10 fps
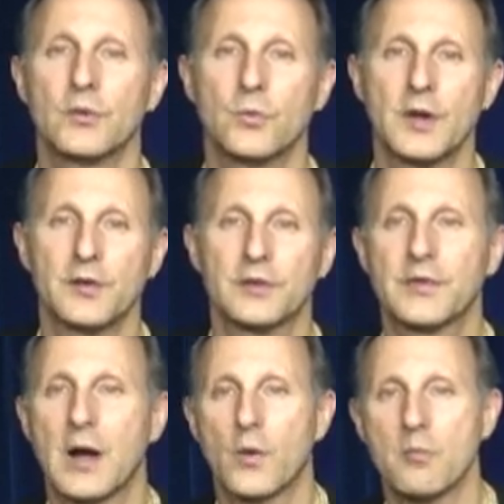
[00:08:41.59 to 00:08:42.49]
whether it's
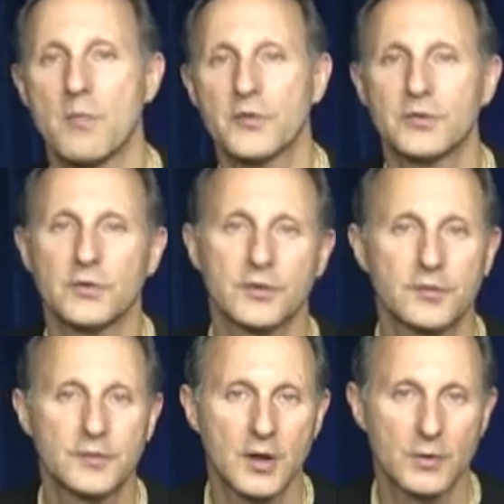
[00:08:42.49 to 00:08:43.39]
how our muscles are
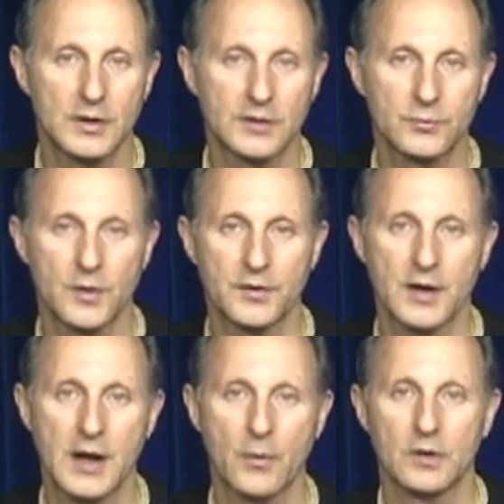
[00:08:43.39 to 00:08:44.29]
flowing, it's whether
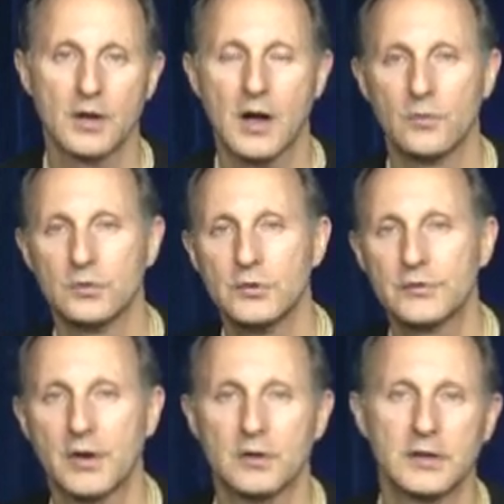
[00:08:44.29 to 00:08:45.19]
how
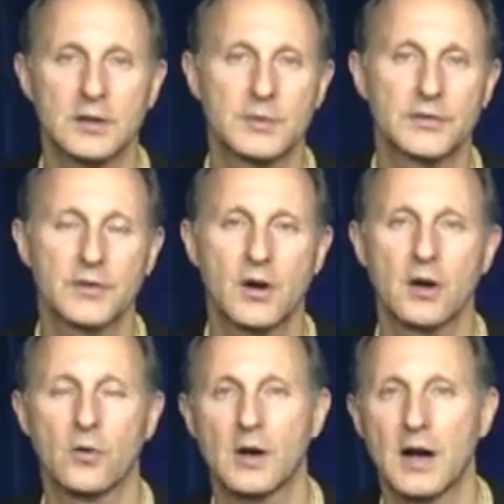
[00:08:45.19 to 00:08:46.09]
loose our ligaments
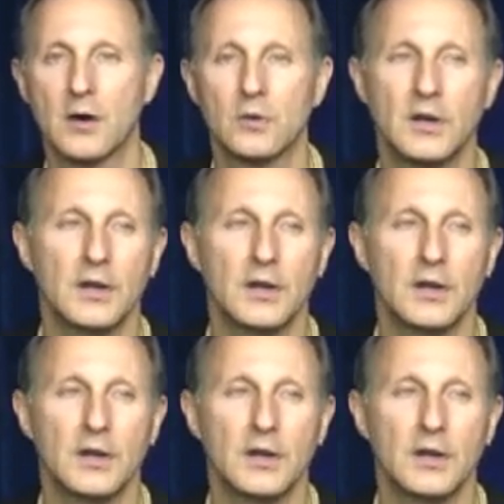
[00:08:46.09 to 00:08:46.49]
are, or how